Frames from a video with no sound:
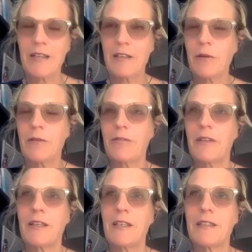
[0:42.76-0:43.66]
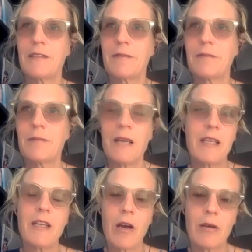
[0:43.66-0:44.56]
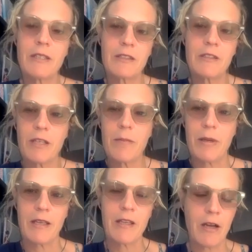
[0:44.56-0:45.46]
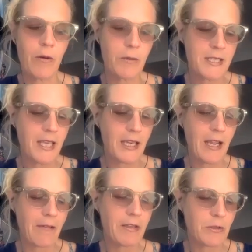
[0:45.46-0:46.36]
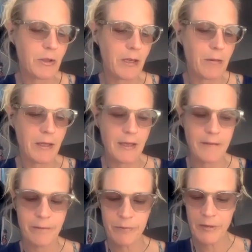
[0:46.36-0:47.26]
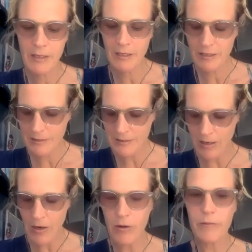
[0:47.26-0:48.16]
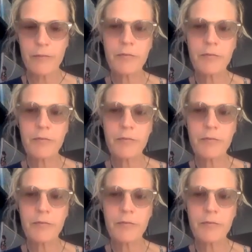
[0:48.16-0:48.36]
don't know in Fahrenheit. But you know, you can be. You know, we Scandinavians, we can be there. So